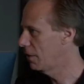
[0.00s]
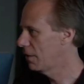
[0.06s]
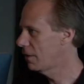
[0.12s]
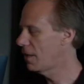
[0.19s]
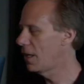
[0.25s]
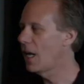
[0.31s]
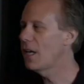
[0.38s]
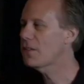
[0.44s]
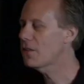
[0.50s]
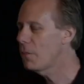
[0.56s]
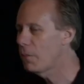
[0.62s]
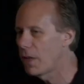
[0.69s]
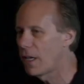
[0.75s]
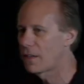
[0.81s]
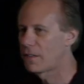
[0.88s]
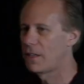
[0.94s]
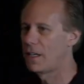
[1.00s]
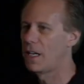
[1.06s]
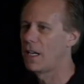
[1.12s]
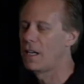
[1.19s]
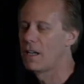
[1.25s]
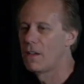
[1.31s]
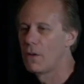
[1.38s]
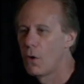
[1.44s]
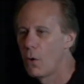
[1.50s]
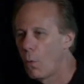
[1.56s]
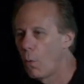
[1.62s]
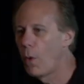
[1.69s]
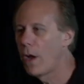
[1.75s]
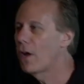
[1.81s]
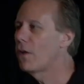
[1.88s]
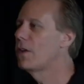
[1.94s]
Today's complexity,
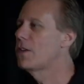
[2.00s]
where